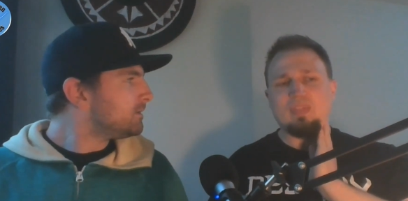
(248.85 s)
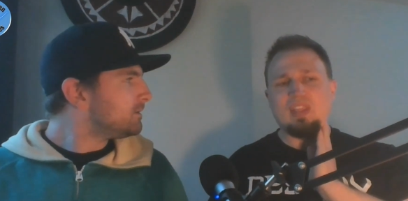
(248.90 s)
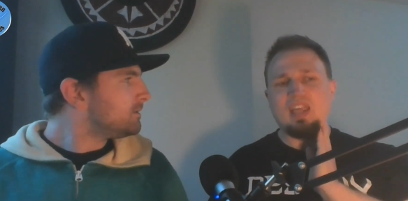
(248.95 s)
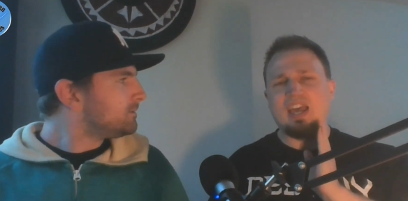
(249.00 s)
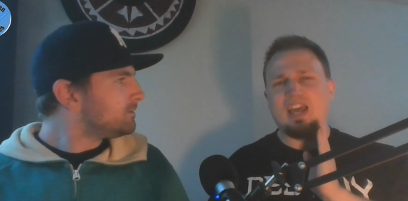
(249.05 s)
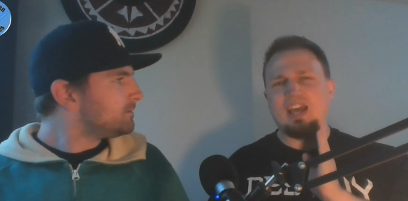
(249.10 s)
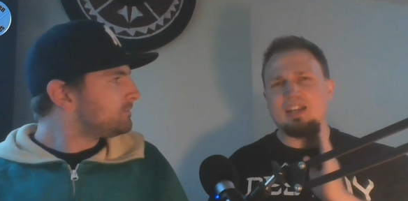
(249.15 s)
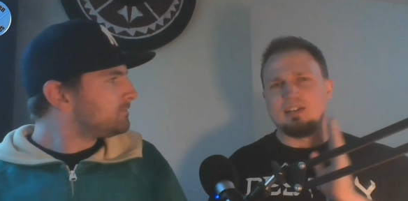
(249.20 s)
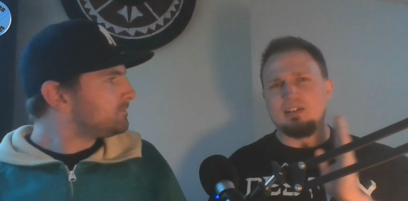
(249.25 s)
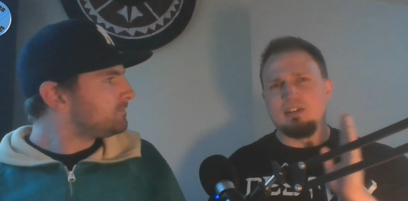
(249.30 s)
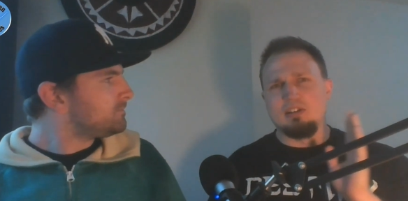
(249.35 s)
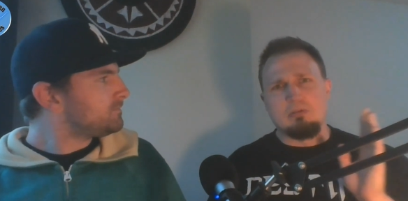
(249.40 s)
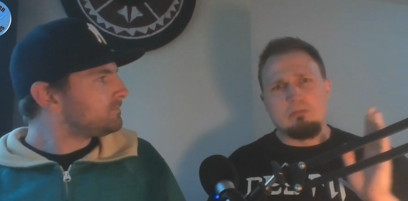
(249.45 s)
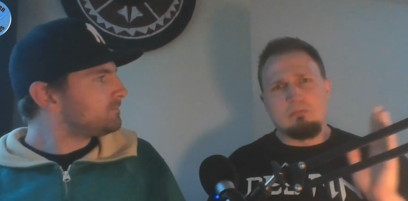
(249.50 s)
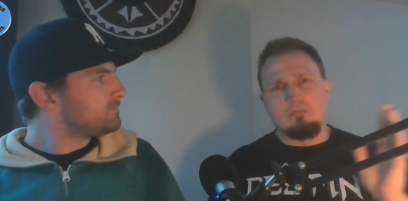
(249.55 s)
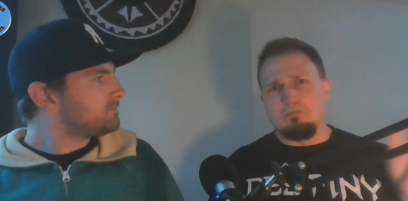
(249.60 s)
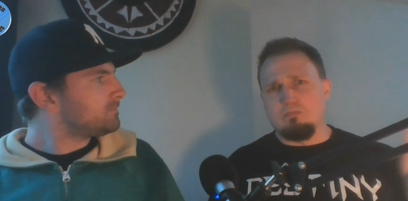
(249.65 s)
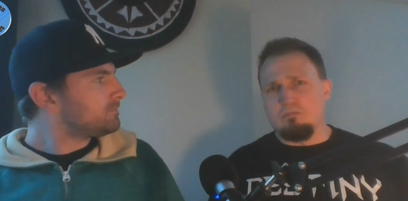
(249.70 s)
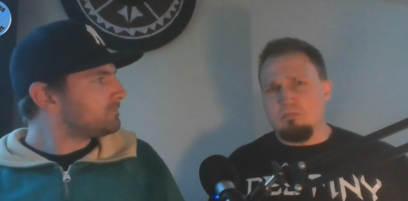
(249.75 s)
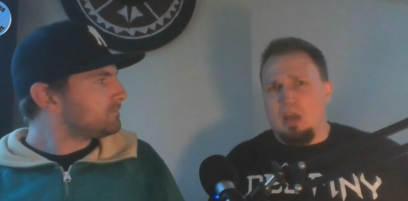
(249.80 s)
Speaker 1: And
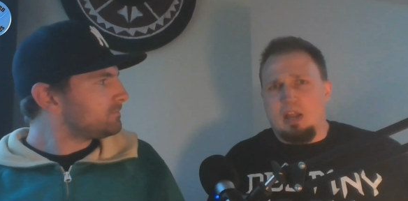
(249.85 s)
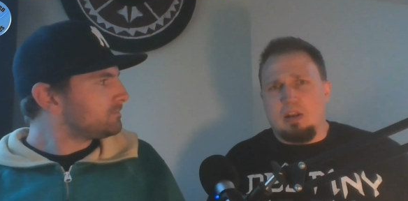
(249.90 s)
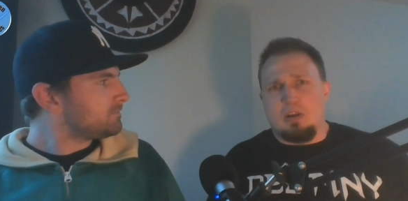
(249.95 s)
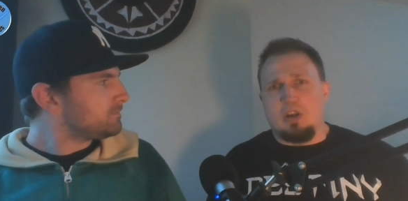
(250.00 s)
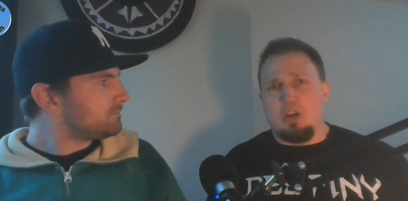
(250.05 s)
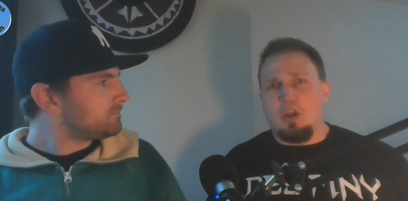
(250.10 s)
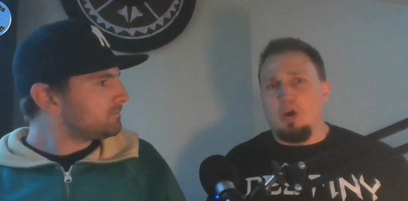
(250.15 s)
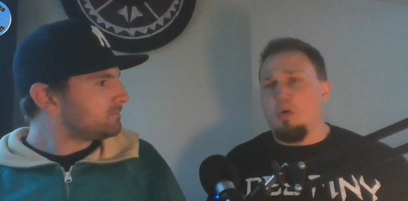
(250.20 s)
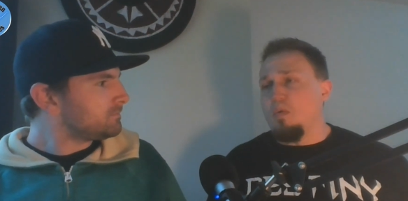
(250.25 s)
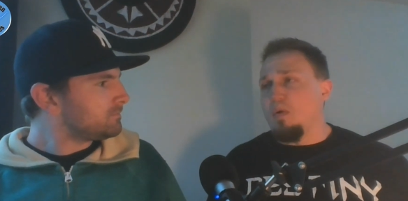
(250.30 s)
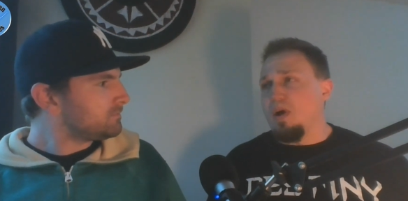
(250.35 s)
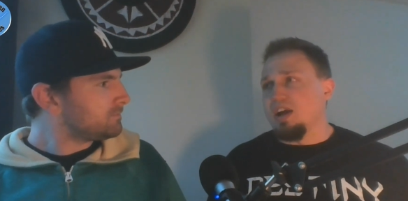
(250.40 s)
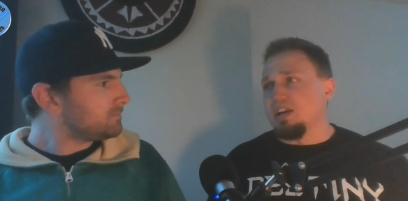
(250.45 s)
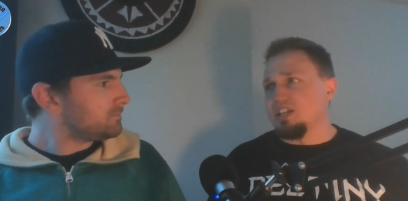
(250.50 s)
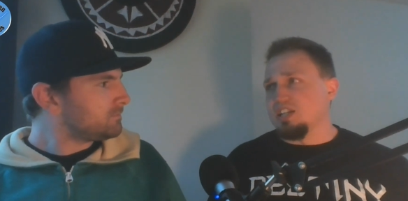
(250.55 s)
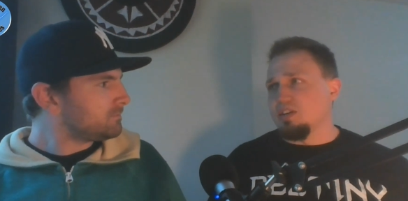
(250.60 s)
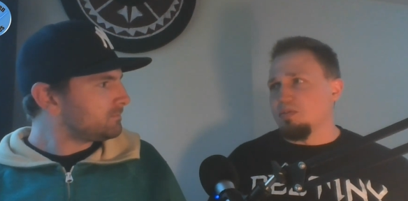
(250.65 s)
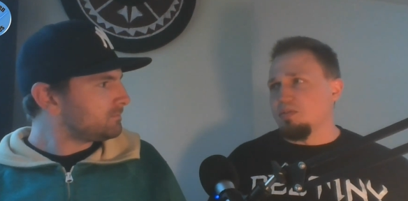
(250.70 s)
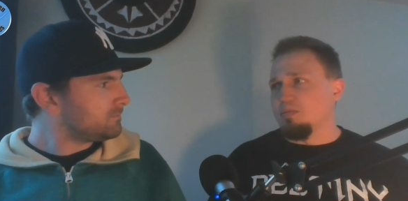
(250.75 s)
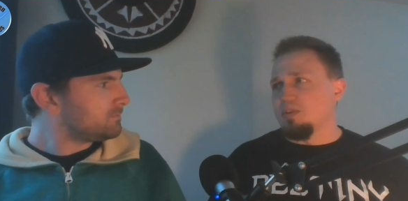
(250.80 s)
had no
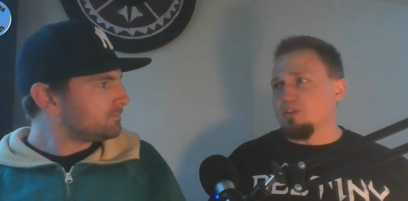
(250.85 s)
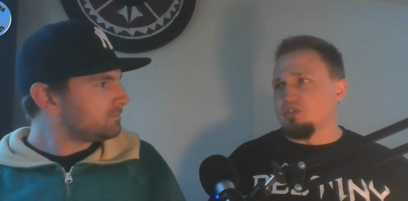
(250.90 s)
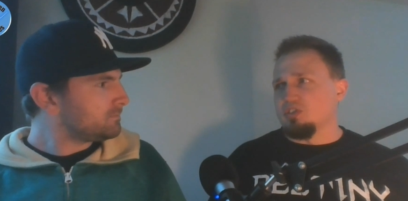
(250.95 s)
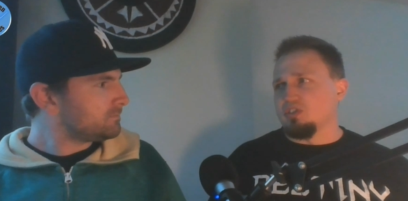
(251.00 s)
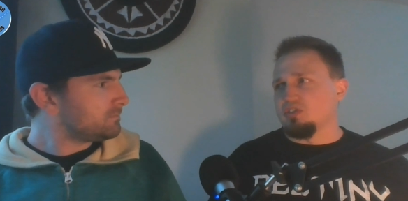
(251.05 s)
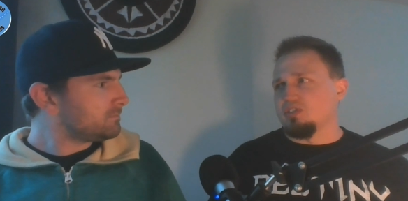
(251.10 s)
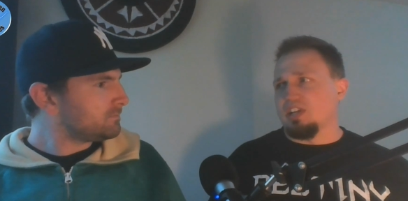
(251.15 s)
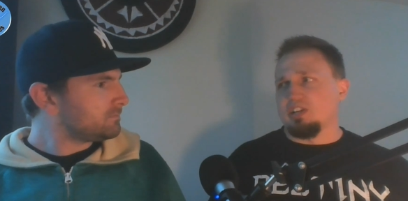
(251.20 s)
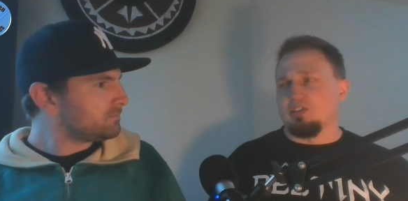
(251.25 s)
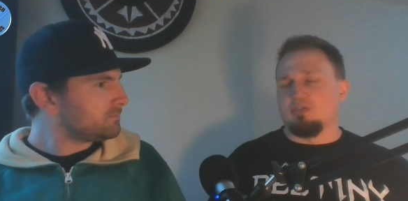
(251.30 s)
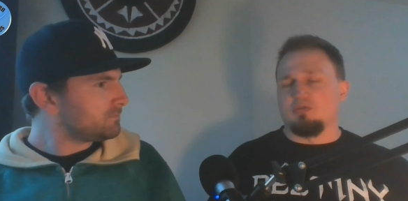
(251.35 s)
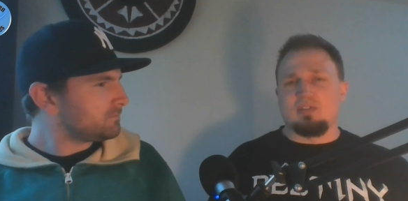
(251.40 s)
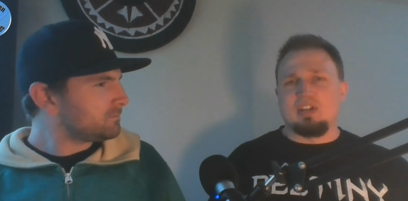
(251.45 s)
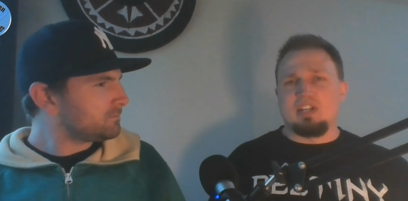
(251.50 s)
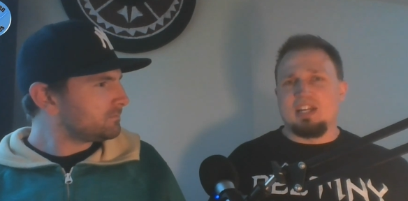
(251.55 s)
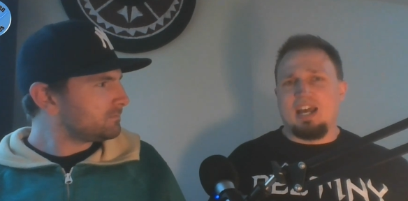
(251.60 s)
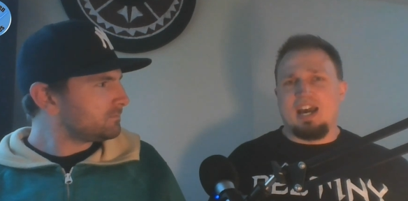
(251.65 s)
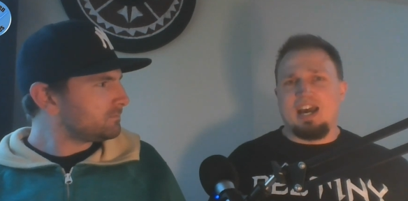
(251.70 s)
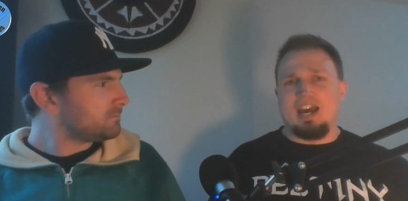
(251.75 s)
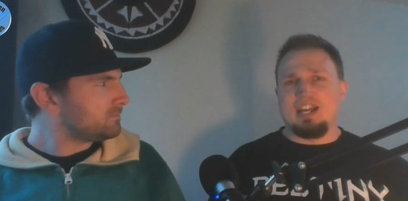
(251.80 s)
idea what it was. Just said
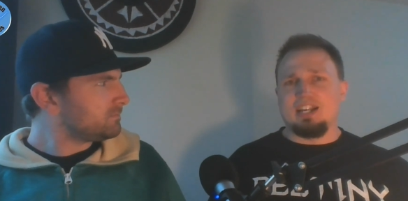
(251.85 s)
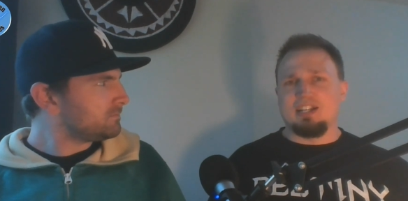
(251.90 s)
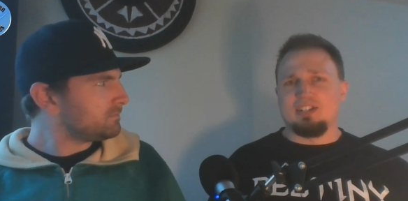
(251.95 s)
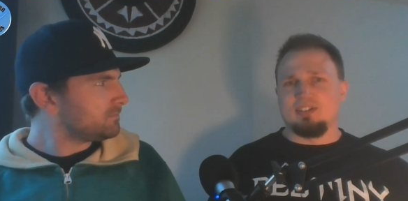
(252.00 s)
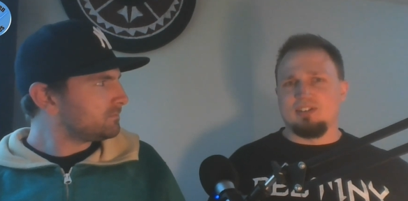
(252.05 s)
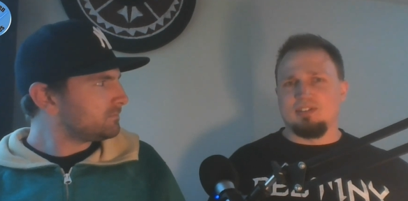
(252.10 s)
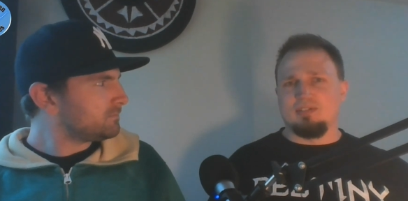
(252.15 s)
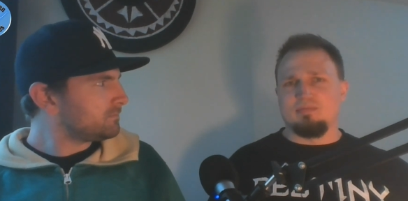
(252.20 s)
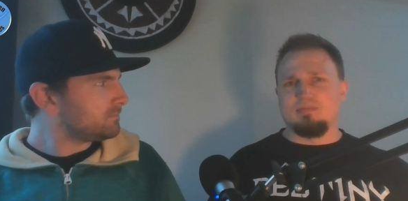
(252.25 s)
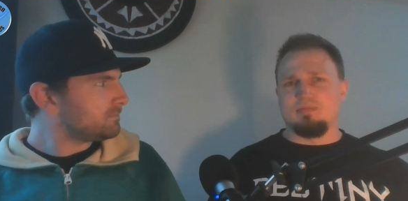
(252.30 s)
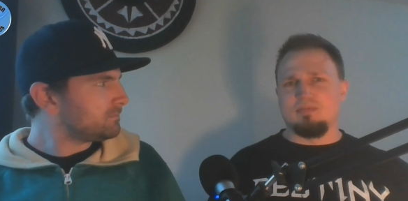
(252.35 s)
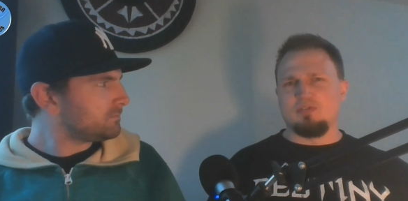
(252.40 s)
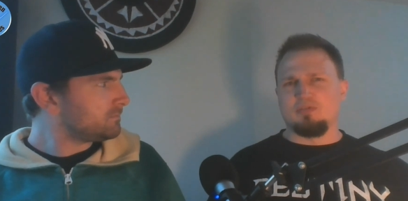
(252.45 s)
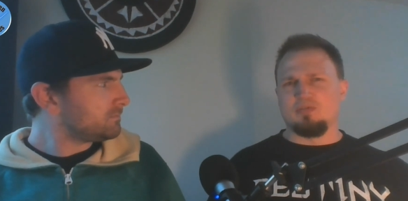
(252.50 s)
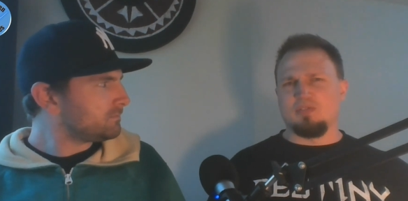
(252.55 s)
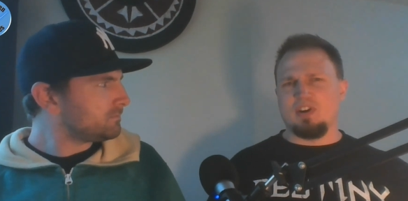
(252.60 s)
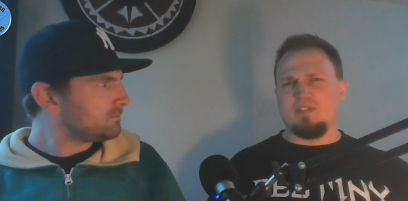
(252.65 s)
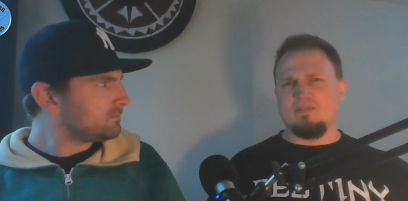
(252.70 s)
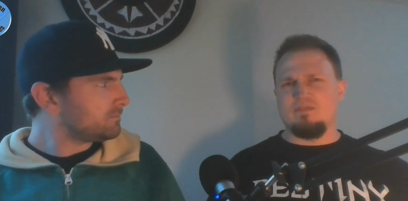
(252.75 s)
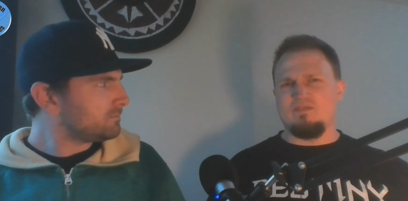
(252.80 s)
Green Knight and it was
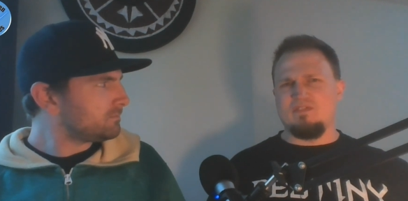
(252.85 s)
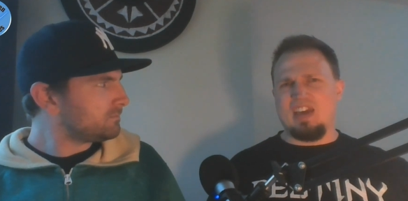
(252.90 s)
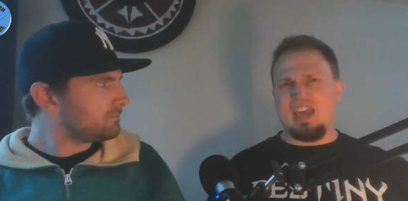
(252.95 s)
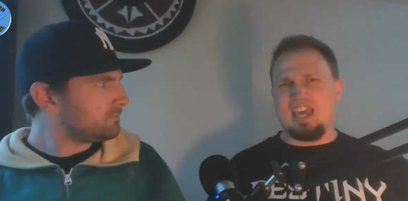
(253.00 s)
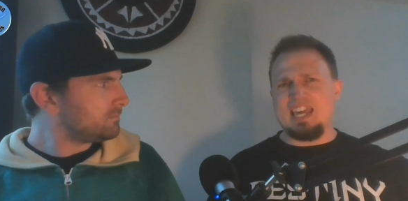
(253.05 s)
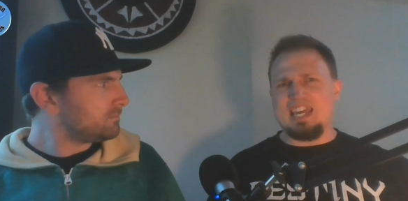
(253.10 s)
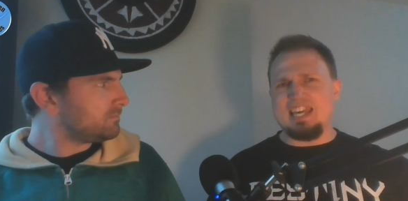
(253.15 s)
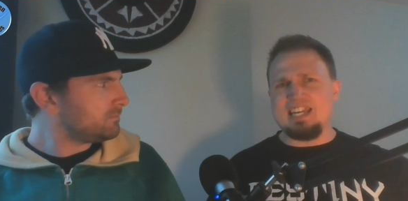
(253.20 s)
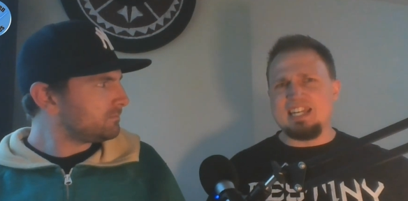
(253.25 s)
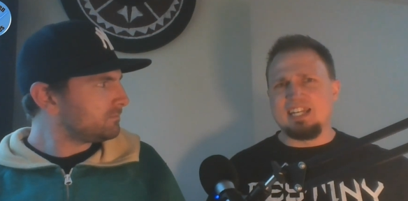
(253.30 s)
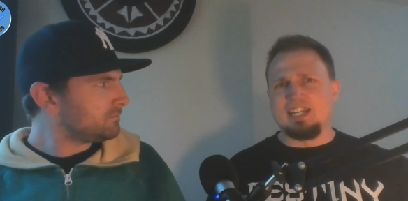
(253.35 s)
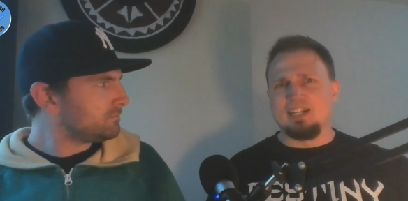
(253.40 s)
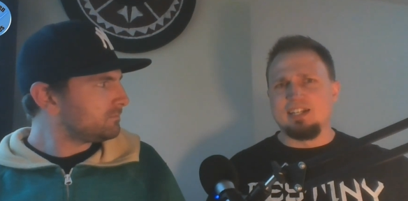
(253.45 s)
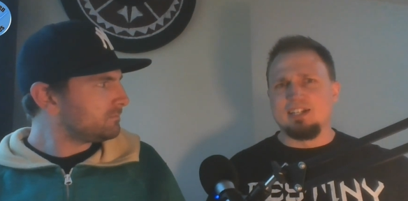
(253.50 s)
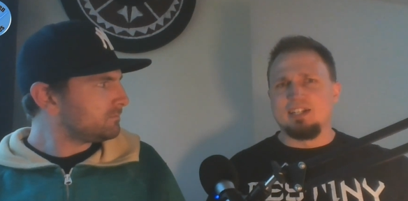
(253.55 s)
very vague.